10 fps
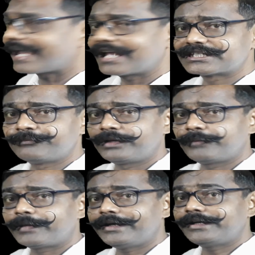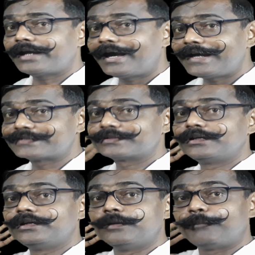I can simplify it as
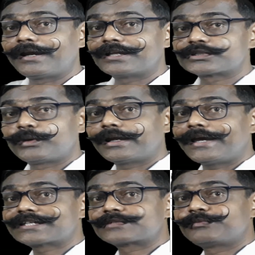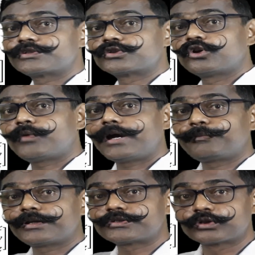minus one x plus zero y
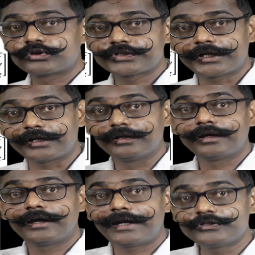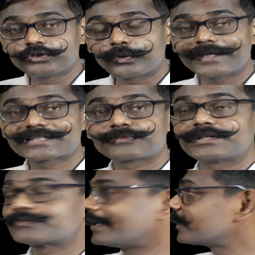plus zero z and zero x
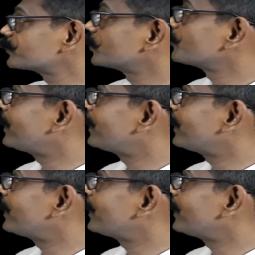plus minus one